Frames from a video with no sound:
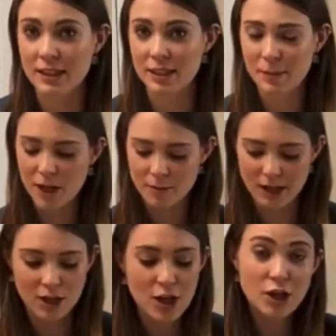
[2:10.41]

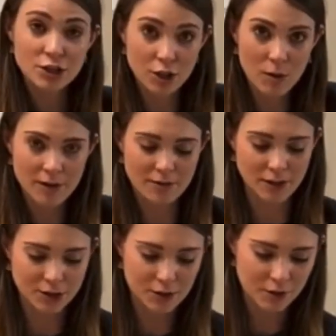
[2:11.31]
experiment, so you want to
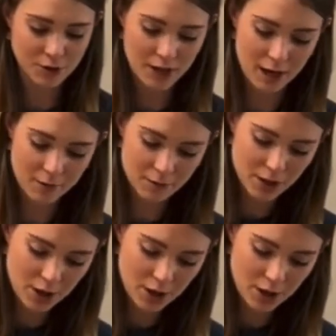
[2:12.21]
filter it through there.